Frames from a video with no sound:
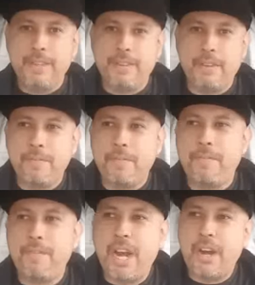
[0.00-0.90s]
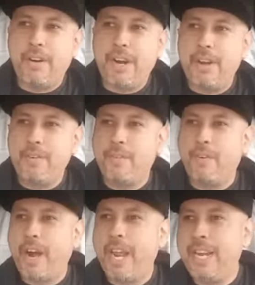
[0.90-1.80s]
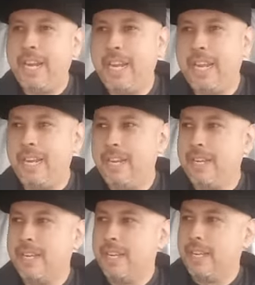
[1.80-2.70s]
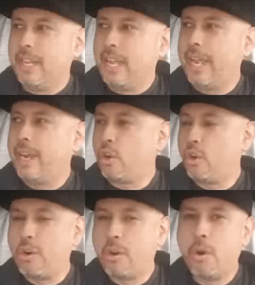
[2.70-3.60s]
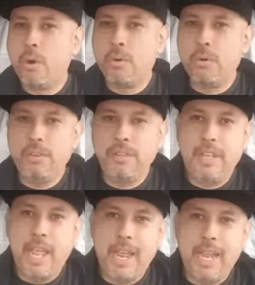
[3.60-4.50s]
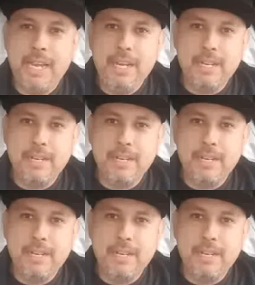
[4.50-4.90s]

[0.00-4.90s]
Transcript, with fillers: It's a very rainy and cold day.